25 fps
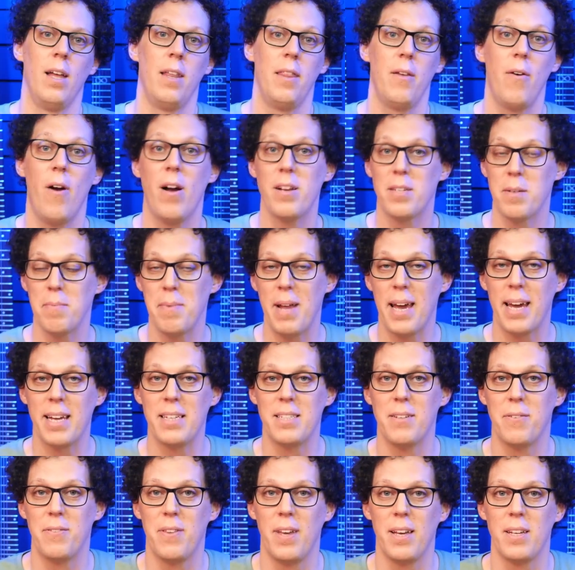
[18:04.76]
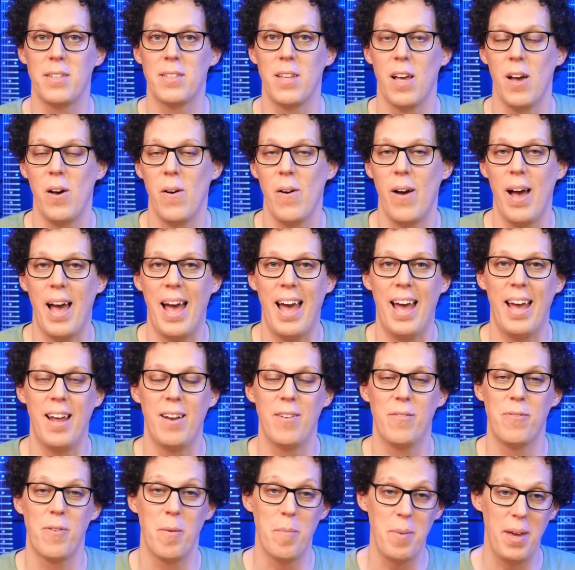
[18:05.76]
There are some negative things though,
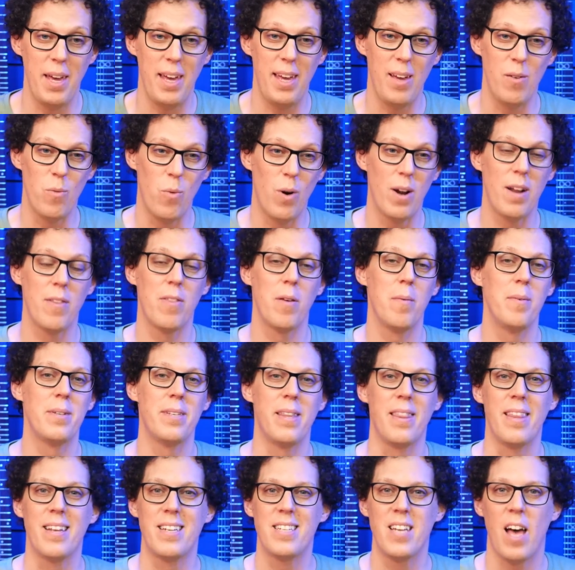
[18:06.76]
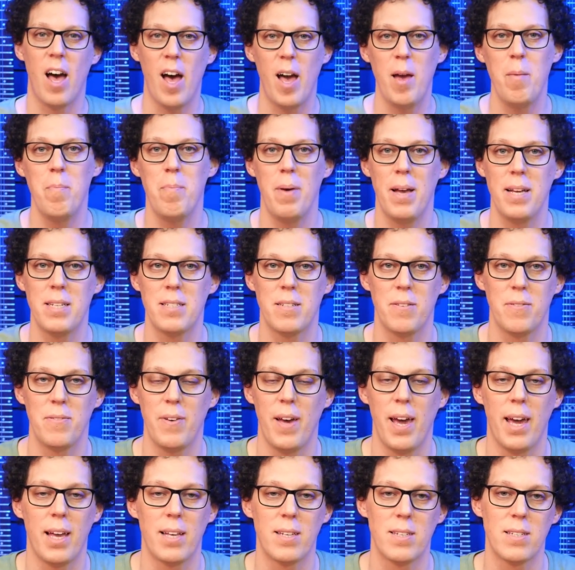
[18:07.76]
and for me, one of them is that the time-based
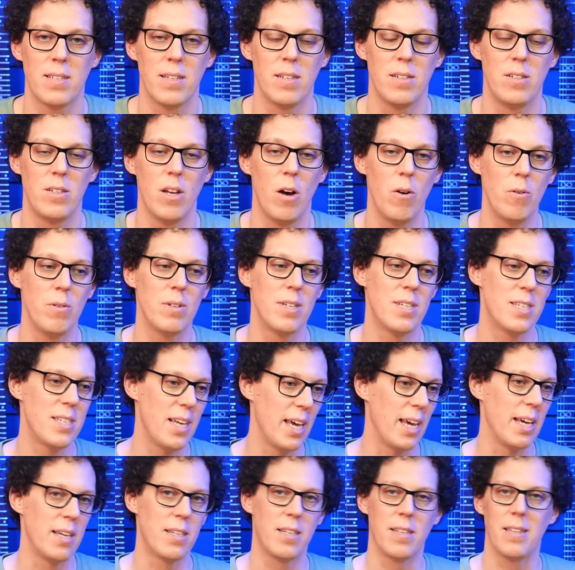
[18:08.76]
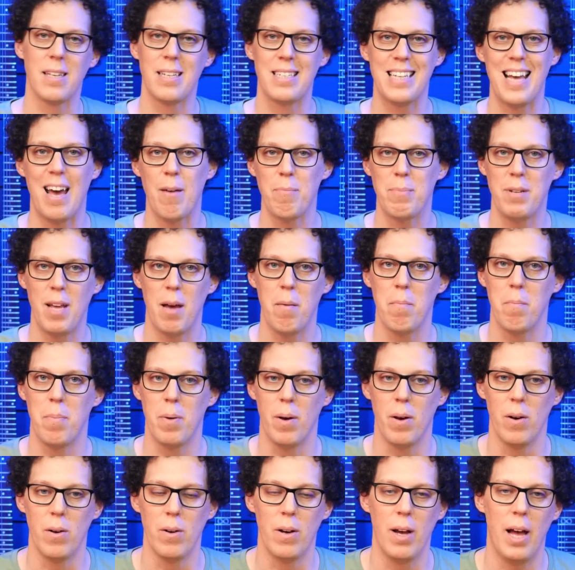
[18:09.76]
effects don't sync to the tap
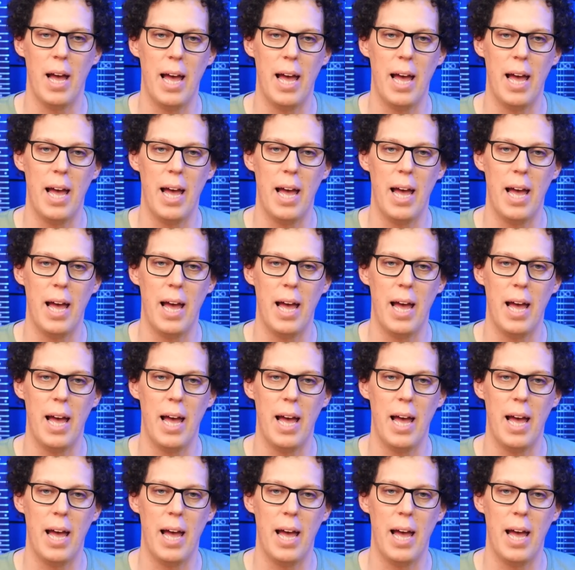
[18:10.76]
tempo.